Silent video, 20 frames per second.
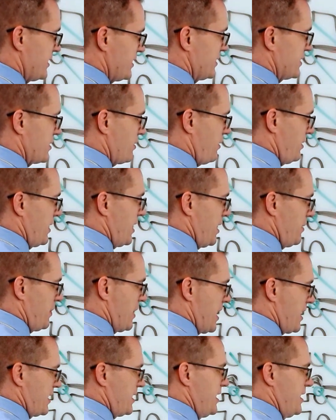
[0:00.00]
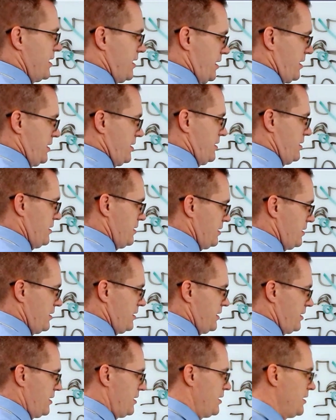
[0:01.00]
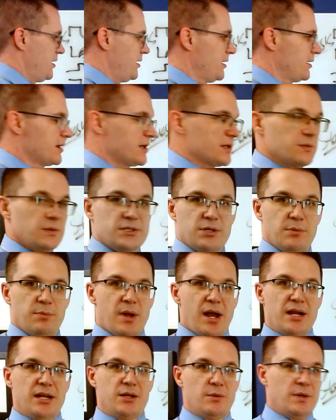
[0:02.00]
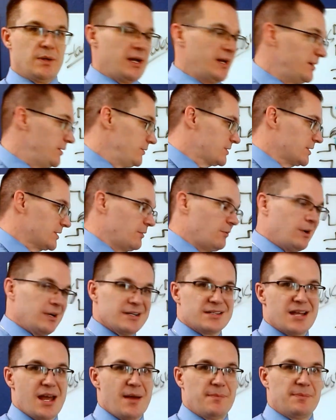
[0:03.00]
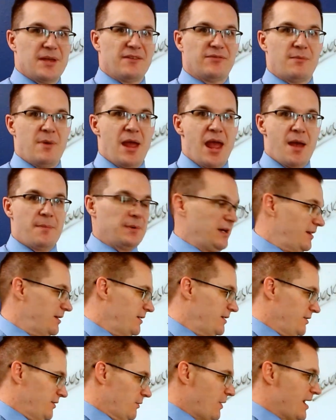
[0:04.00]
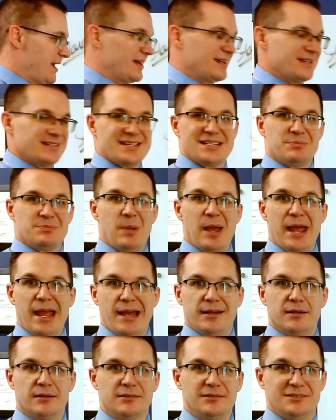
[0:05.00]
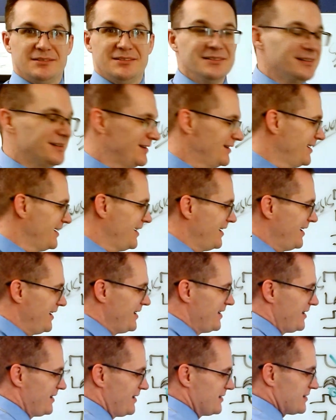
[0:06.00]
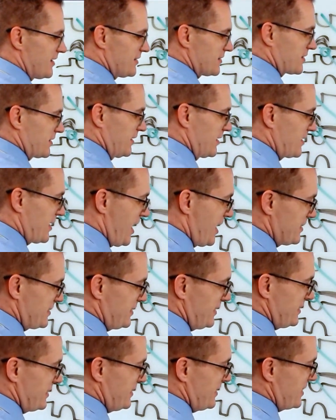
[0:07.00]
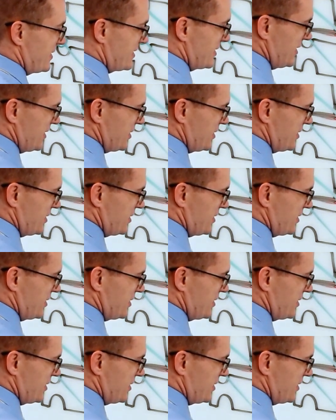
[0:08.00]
things going on back here. Because what's your body going to want to do? It's going to want to stop that from happening. You know why? Because that's bad. It's also going to cause these disc